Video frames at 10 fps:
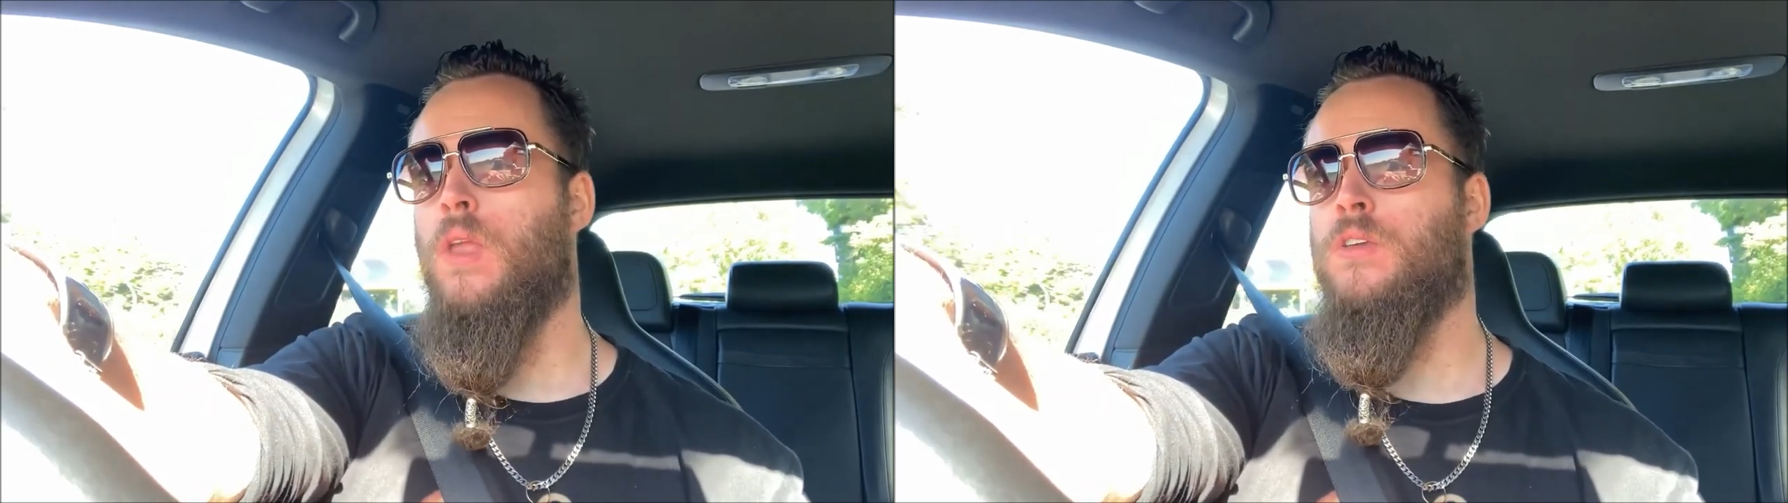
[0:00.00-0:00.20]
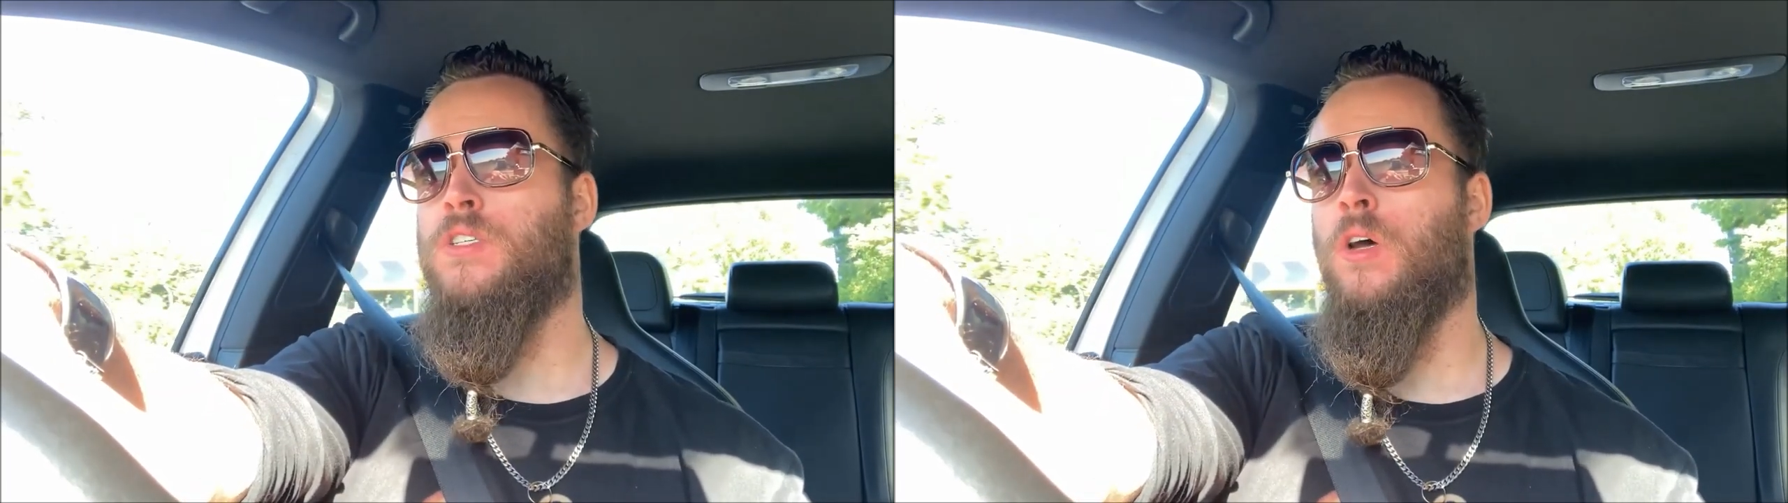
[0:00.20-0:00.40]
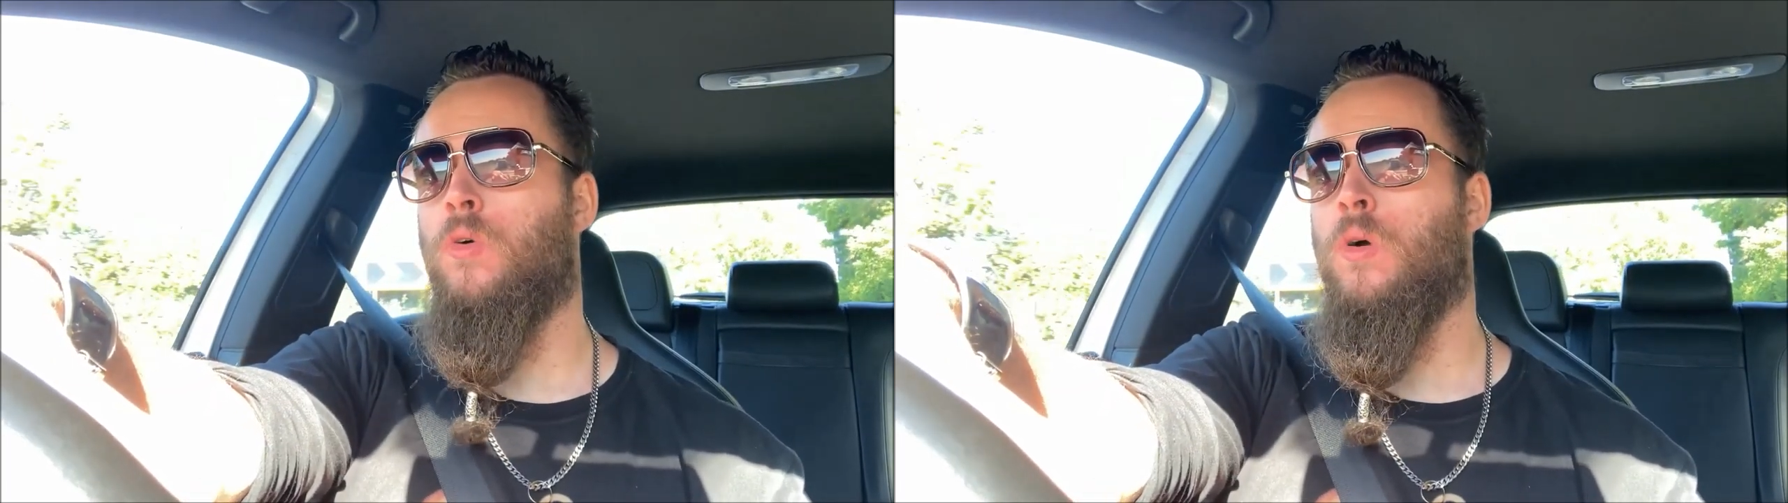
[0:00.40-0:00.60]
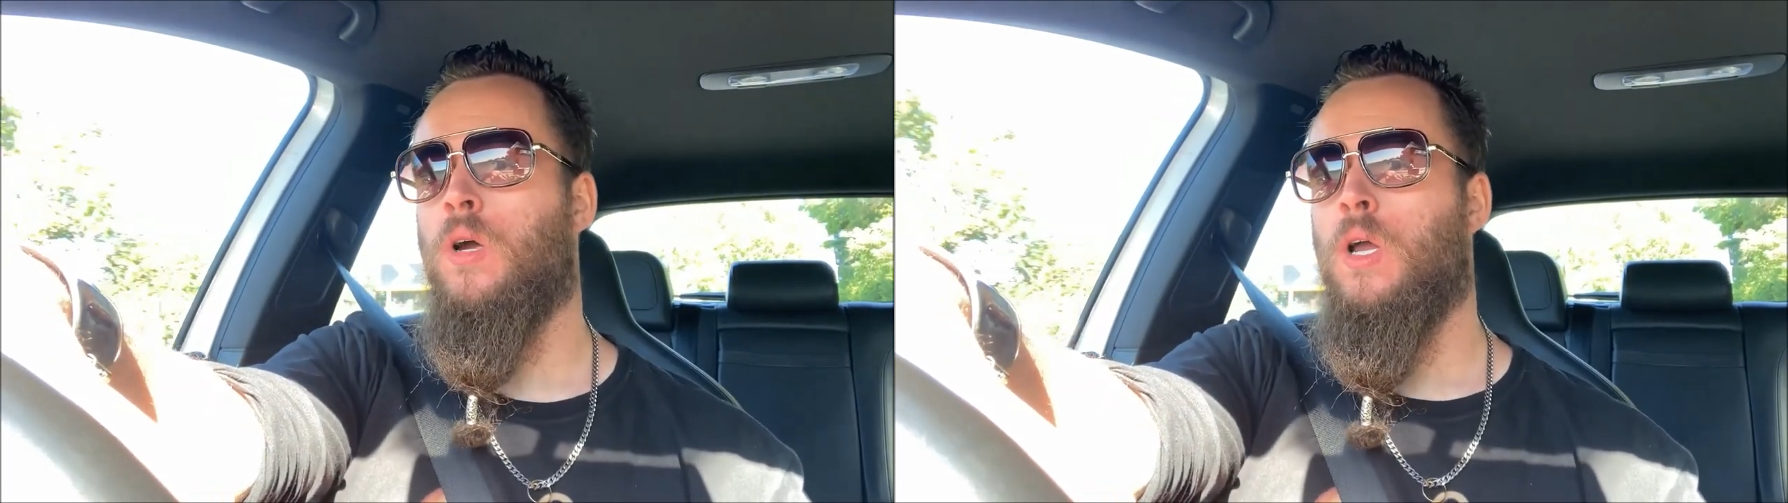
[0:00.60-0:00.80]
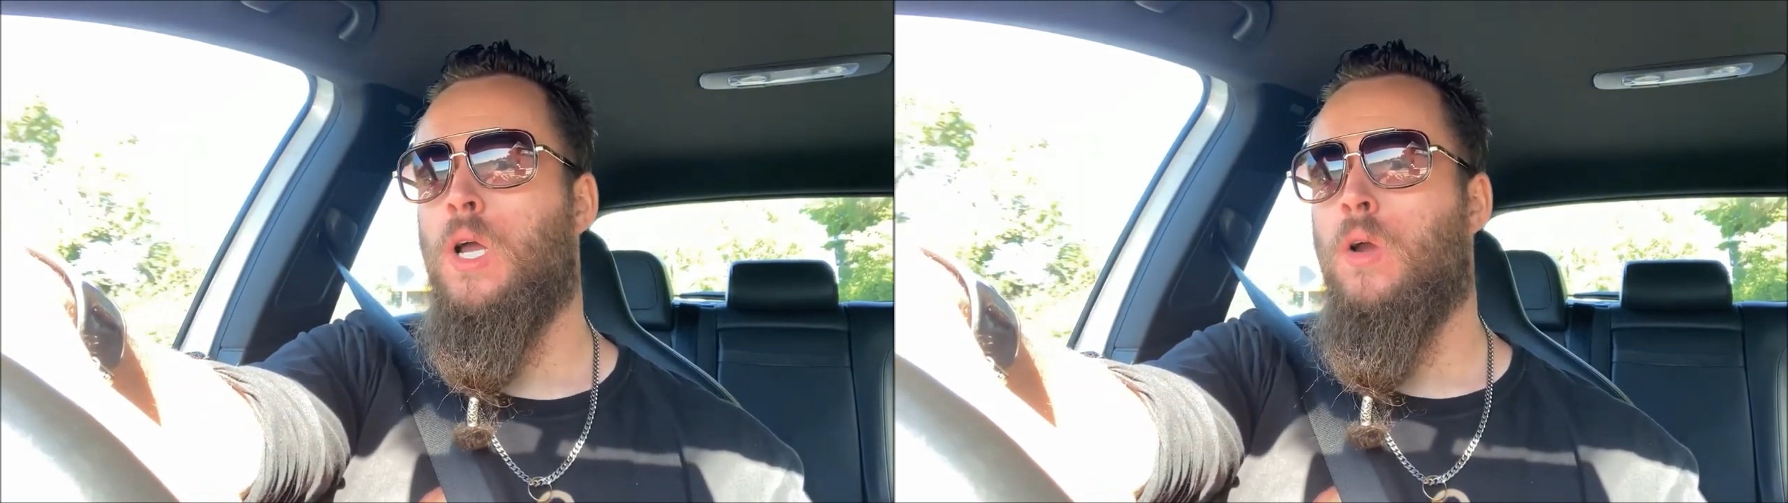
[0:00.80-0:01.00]
So
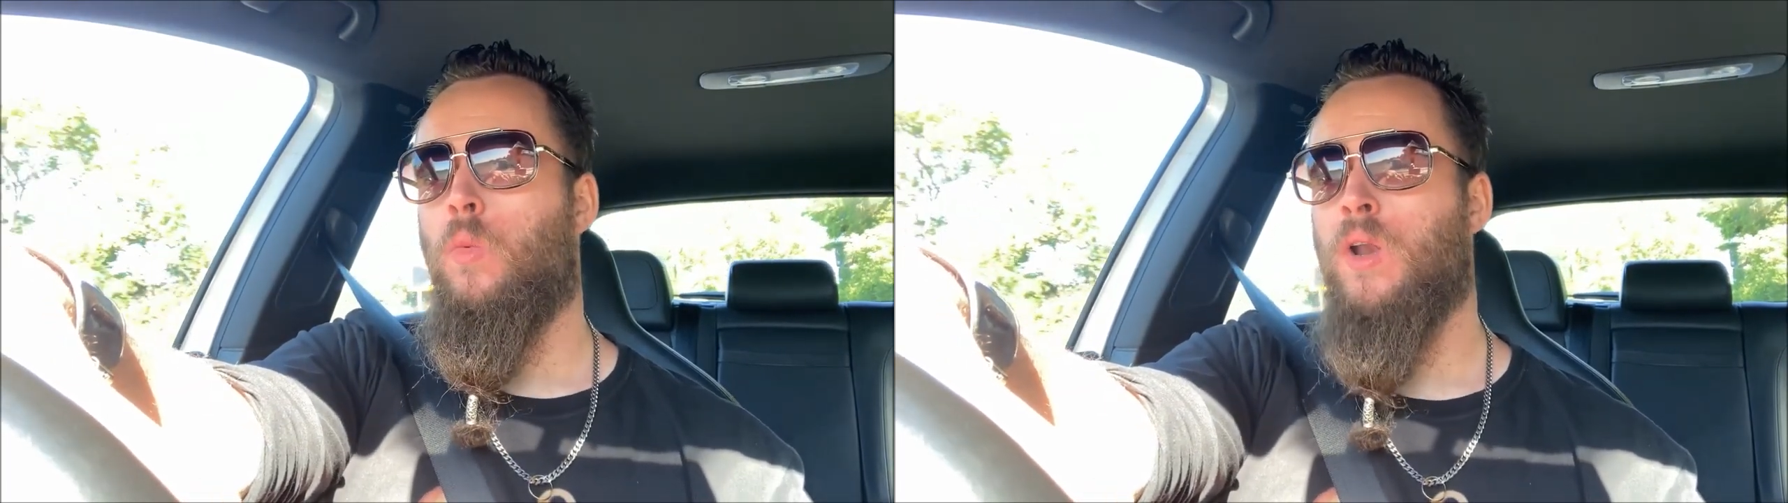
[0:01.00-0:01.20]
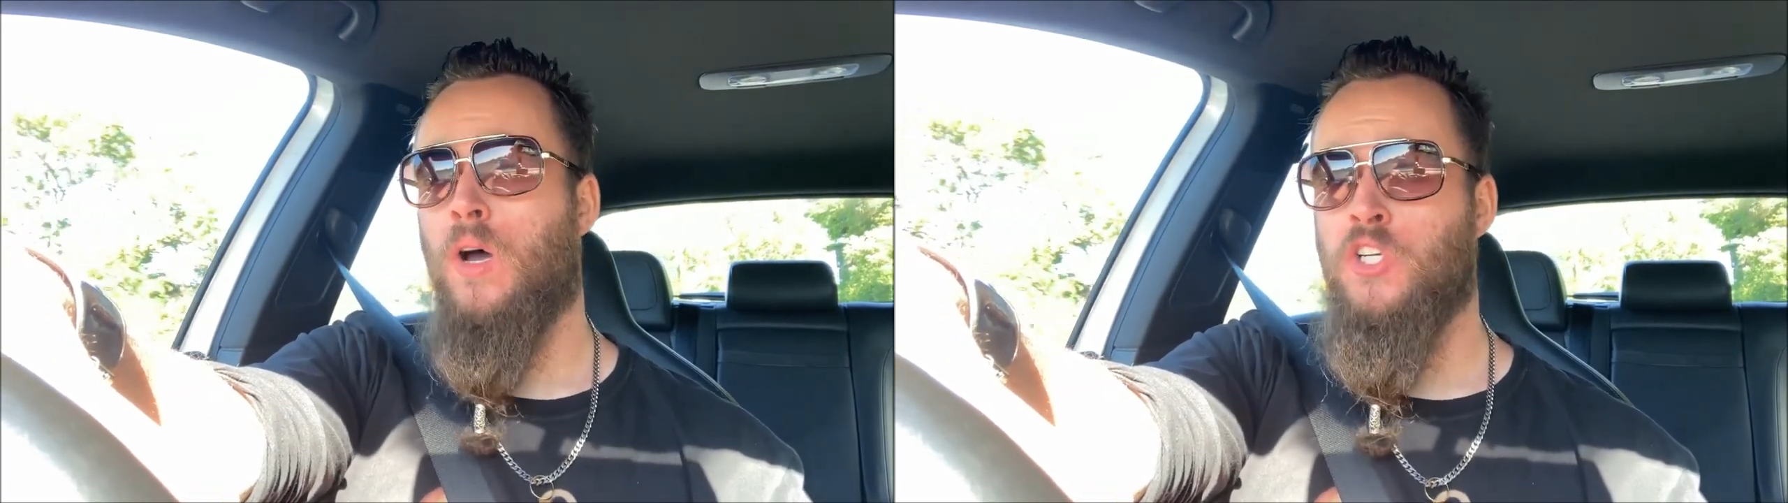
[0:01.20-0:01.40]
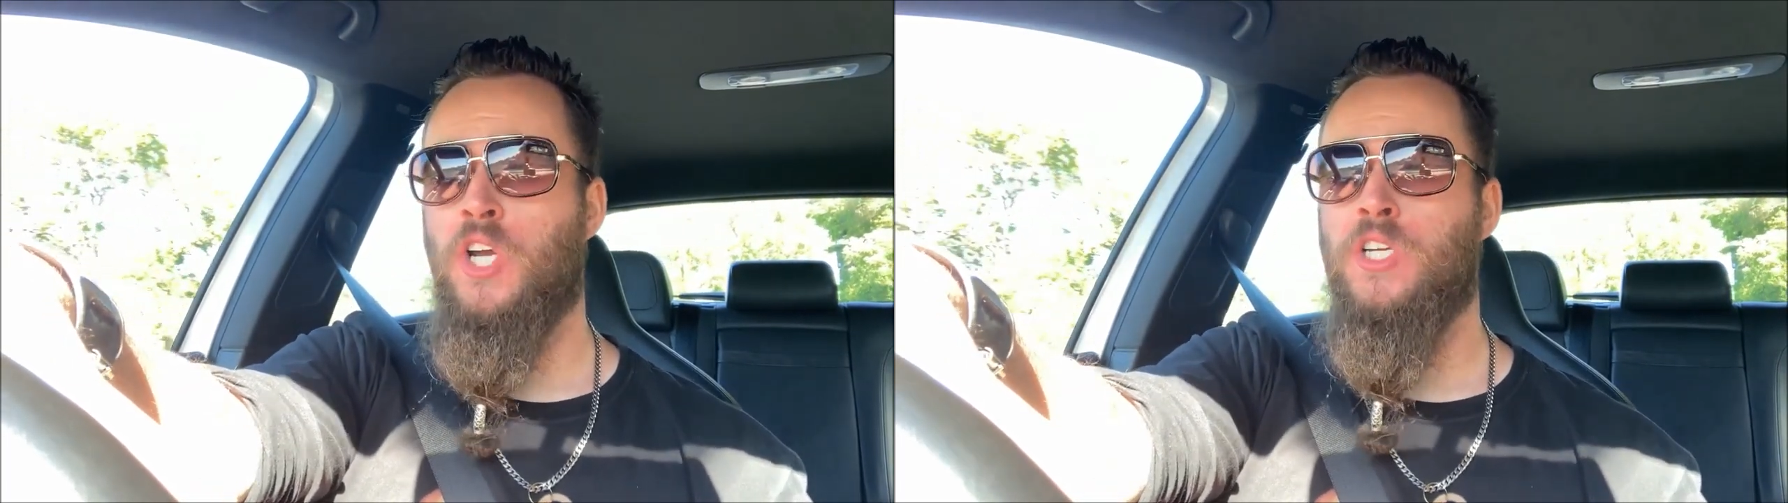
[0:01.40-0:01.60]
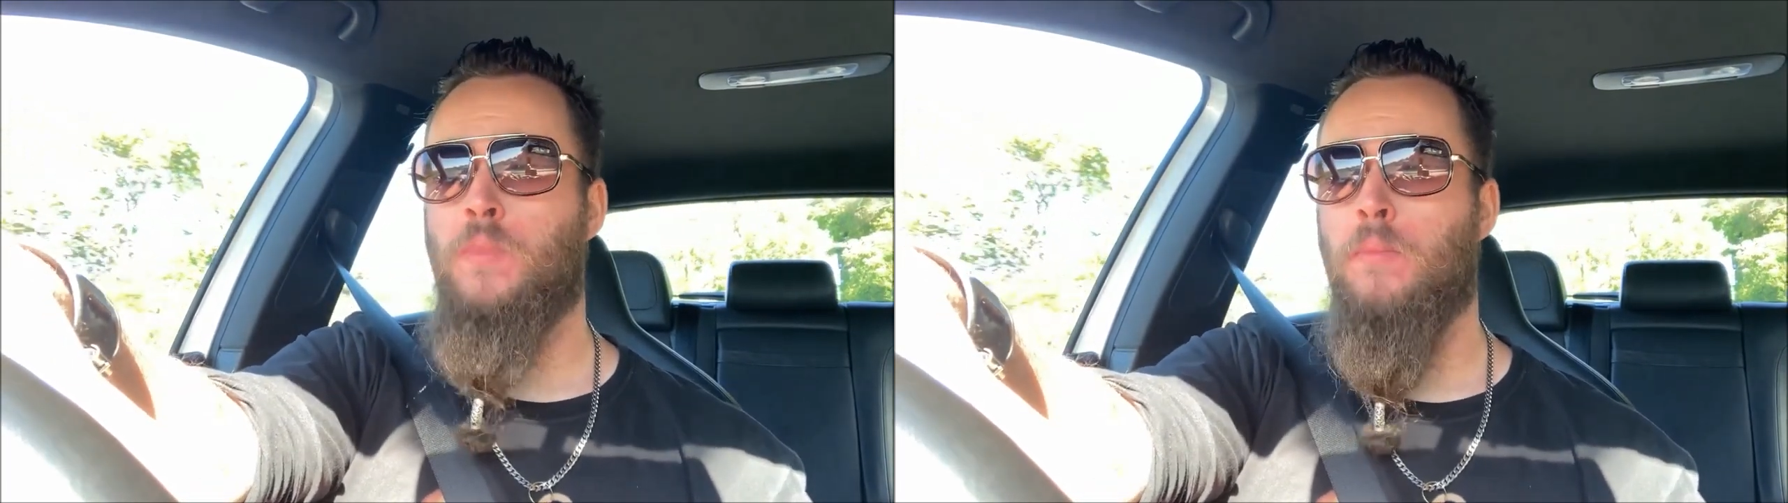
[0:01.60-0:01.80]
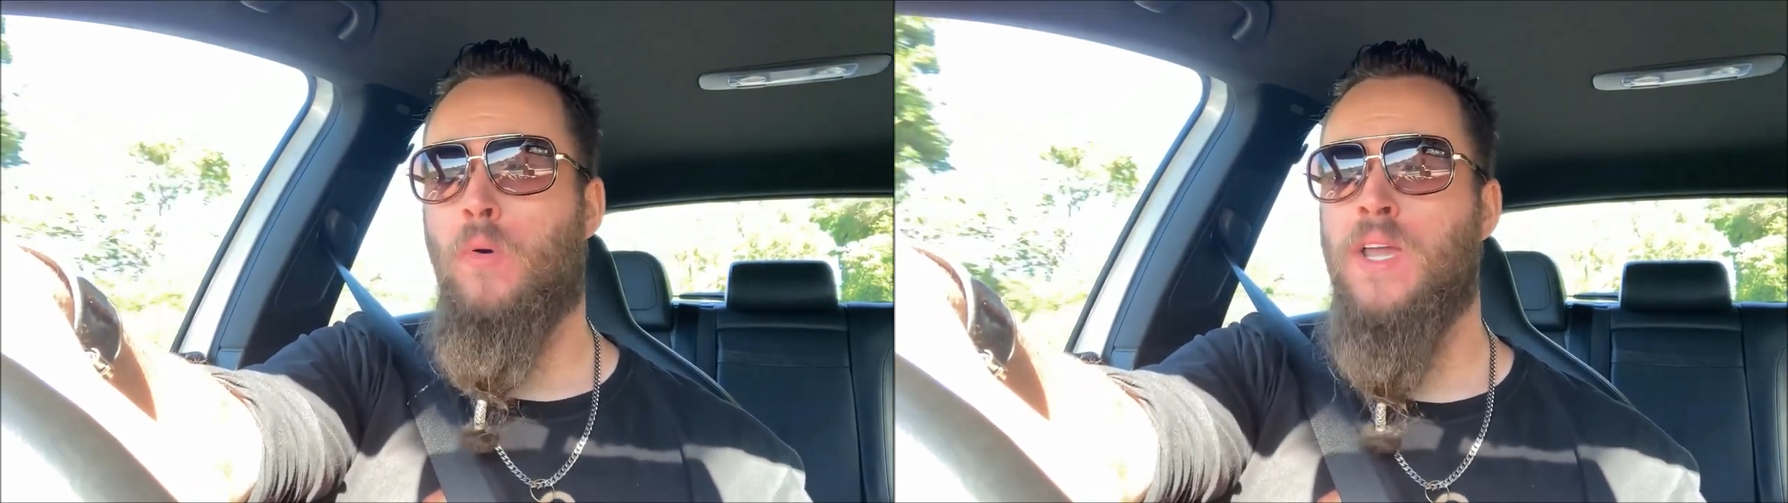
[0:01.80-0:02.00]
when I change
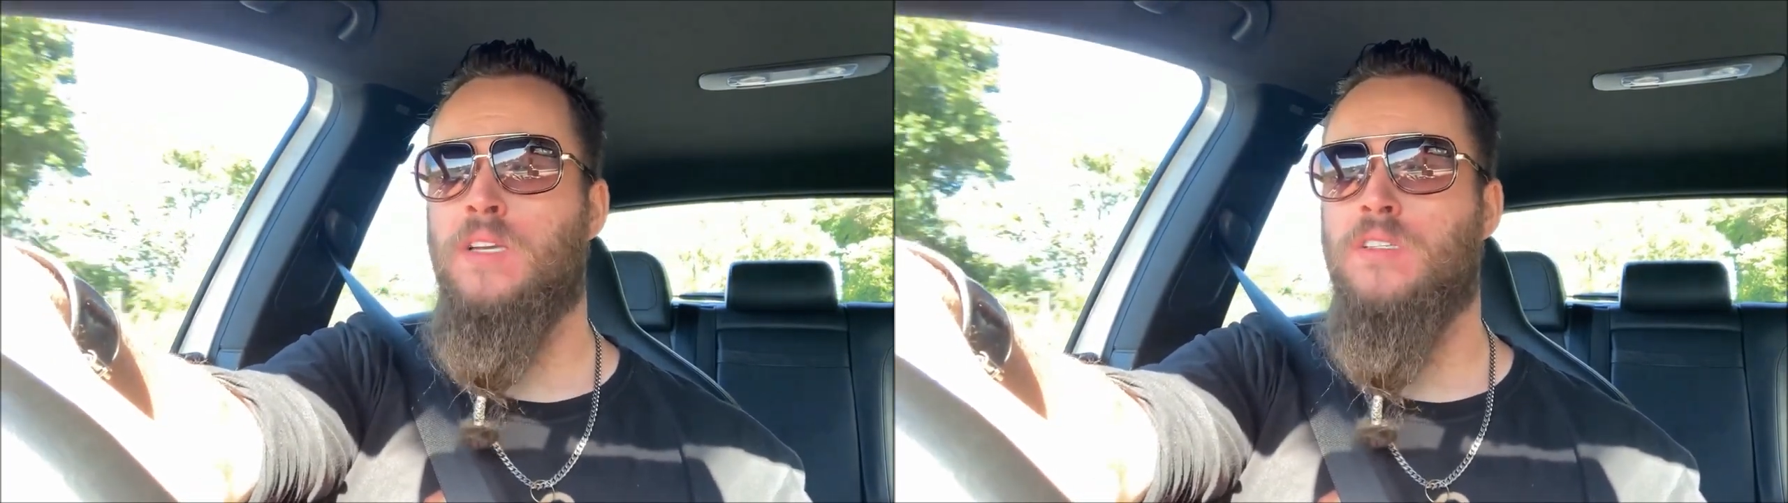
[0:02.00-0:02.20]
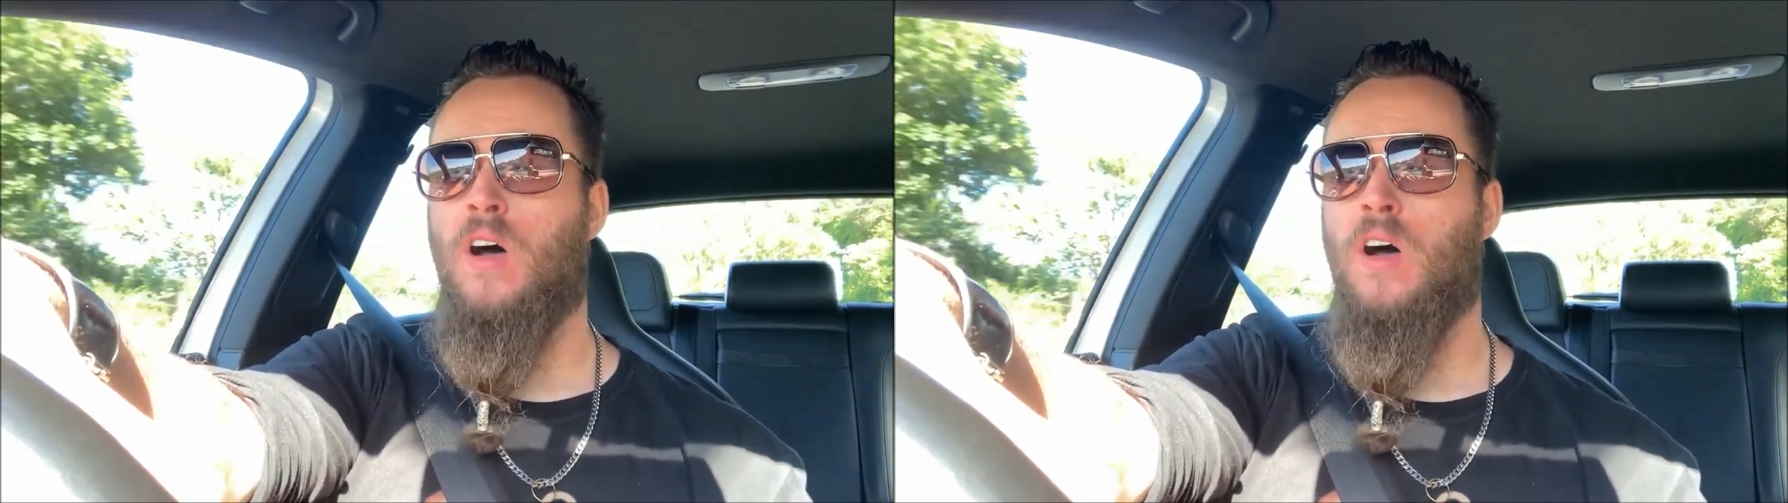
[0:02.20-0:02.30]
my brakes,